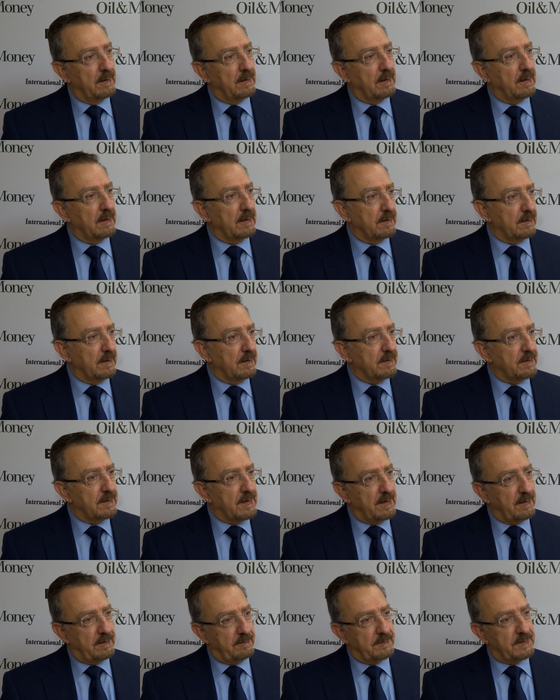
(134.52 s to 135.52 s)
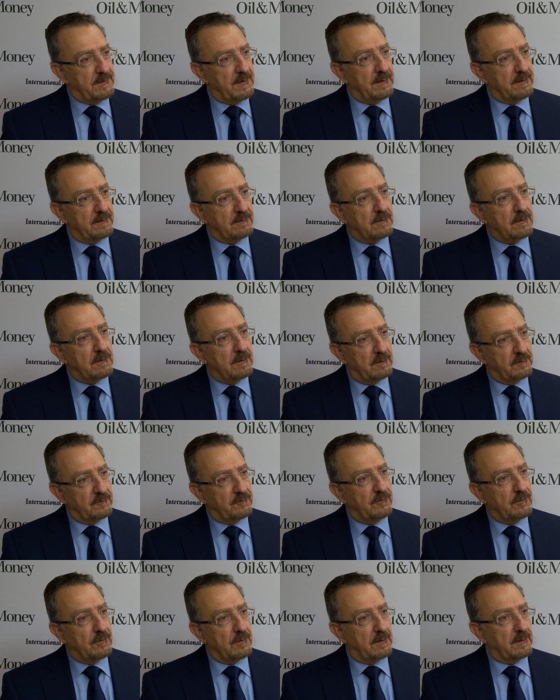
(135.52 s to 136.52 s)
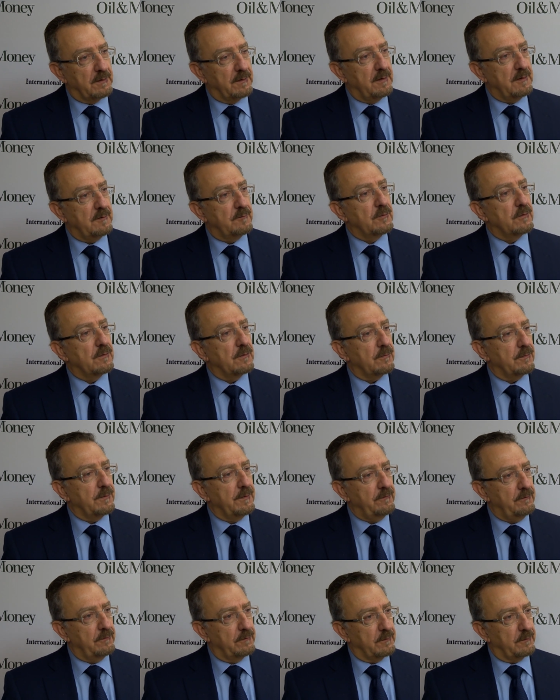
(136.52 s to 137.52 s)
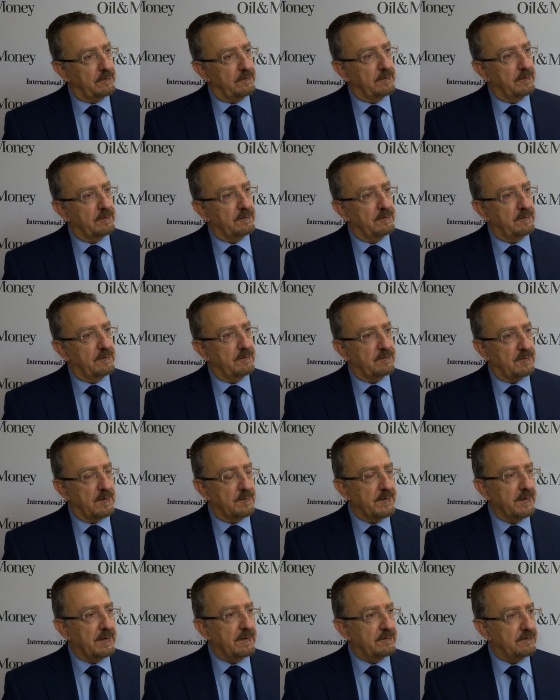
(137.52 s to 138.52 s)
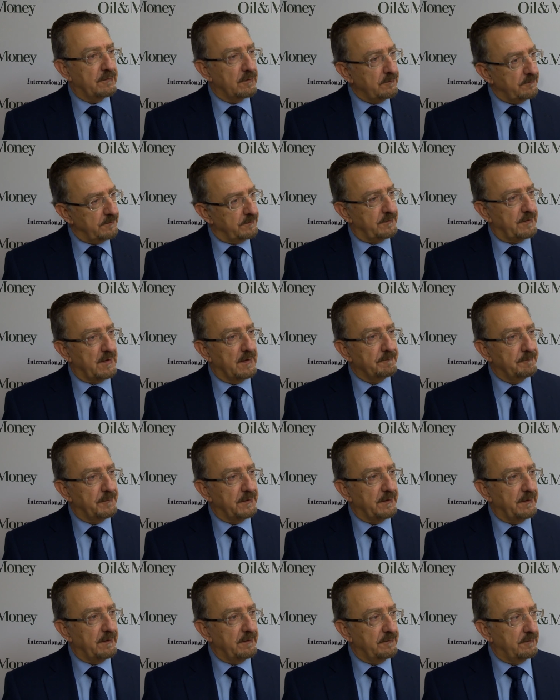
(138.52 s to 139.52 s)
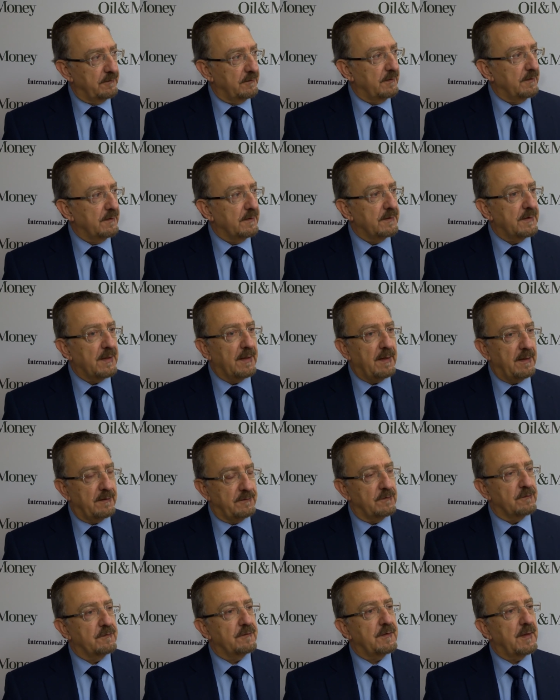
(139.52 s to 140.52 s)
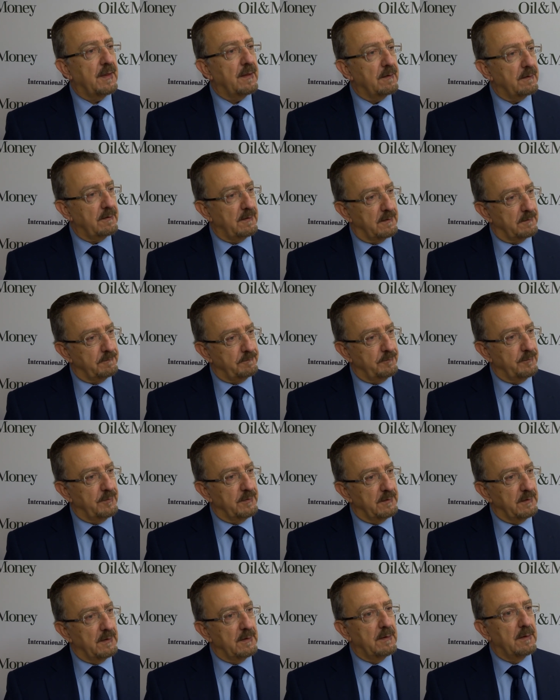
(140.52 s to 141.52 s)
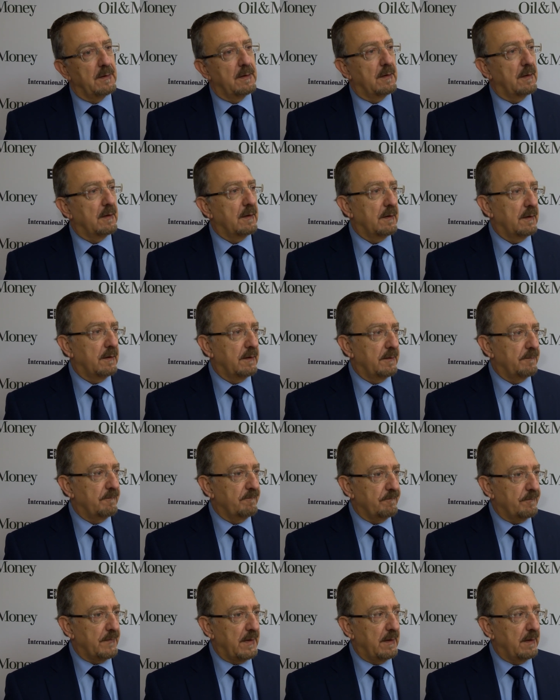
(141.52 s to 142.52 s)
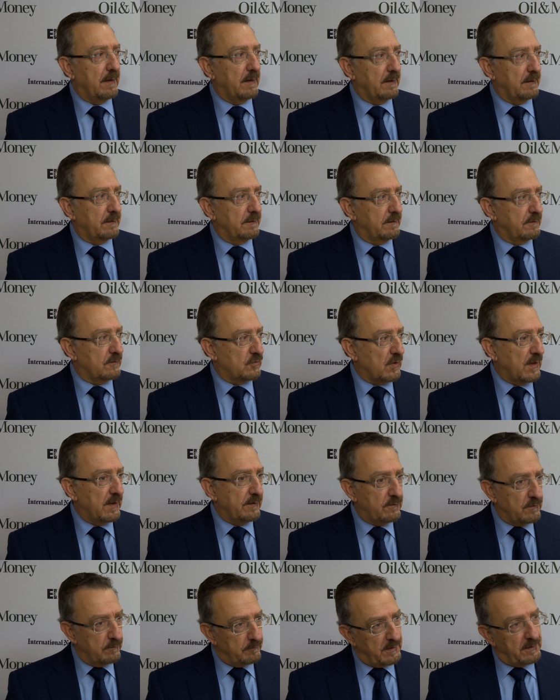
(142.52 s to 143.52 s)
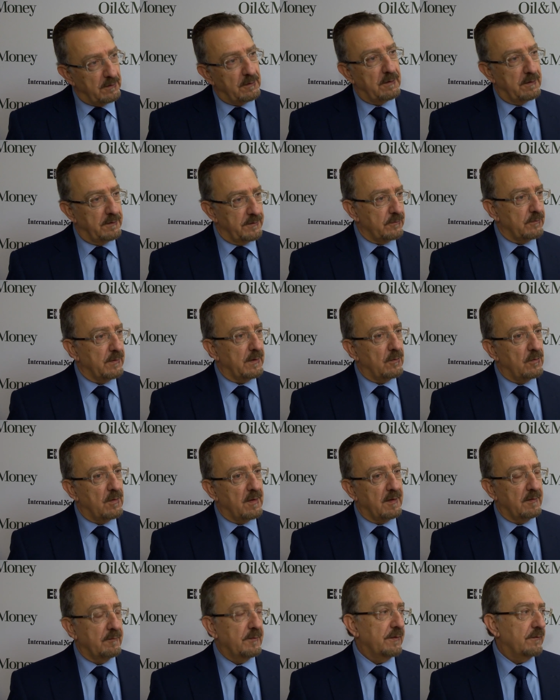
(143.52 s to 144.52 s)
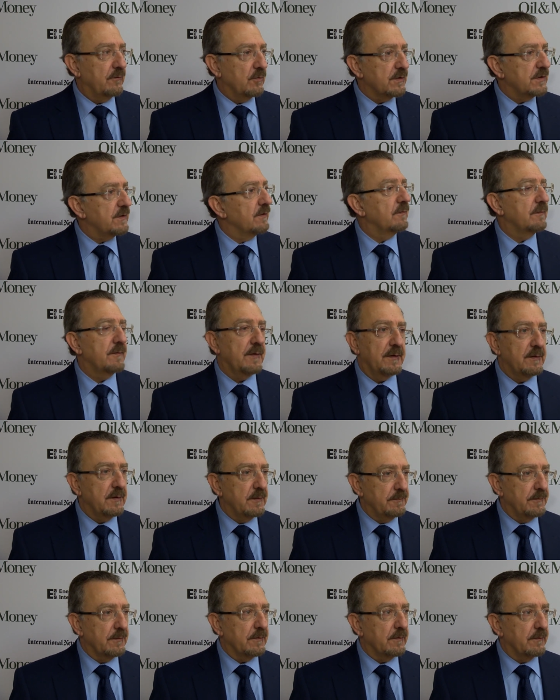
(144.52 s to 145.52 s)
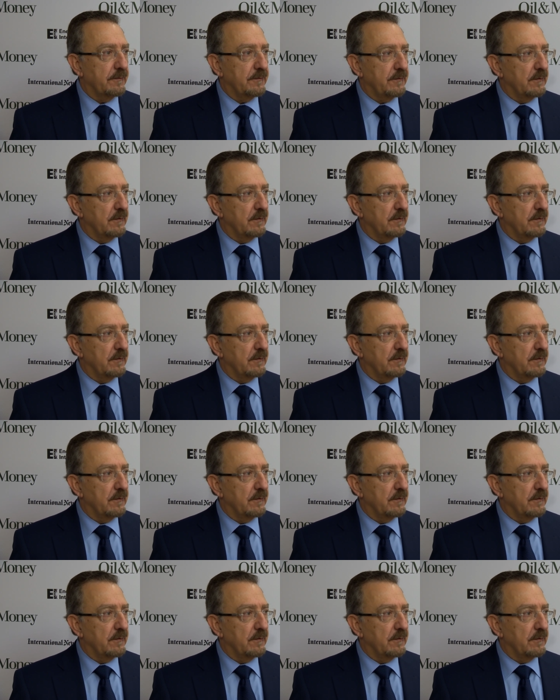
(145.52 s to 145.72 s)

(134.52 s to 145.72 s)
And that then called for a lot more resources from the service companies that had to scale up um, and try to meet all the requirements, which is very difficult.